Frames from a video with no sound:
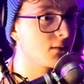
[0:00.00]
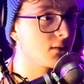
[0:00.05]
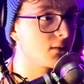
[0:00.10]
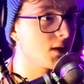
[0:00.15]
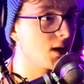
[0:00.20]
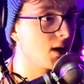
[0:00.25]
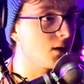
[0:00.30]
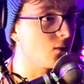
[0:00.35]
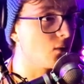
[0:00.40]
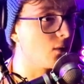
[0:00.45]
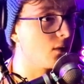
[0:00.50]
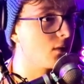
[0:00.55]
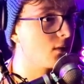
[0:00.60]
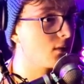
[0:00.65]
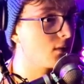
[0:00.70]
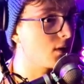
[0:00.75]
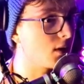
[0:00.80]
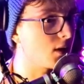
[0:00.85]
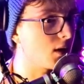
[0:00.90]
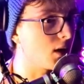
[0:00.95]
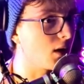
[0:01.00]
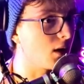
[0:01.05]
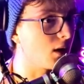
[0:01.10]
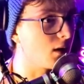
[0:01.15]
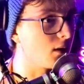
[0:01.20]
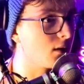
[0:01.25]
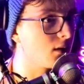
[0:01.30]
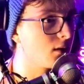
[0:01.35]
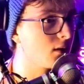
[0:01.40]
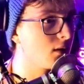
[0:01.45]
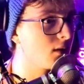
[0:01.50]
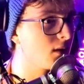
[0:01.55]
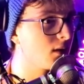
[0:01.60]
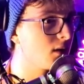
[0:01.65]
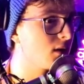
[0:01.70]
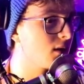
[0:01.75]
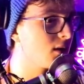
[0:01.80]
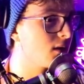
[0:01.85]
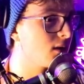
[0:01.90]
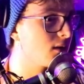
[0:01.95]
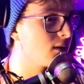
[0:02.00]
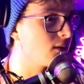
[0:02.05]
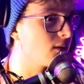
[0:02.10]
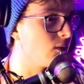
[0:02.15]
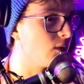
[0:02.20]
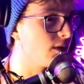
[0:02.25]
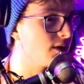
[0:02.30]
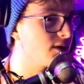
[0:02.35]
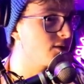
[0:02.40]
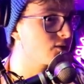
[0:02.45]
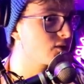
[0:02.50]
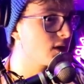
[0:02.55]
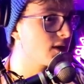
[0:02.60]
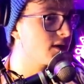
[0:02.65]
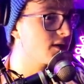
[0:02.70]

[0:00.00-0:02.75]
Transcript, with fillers: Oh. Uh... What are you trying to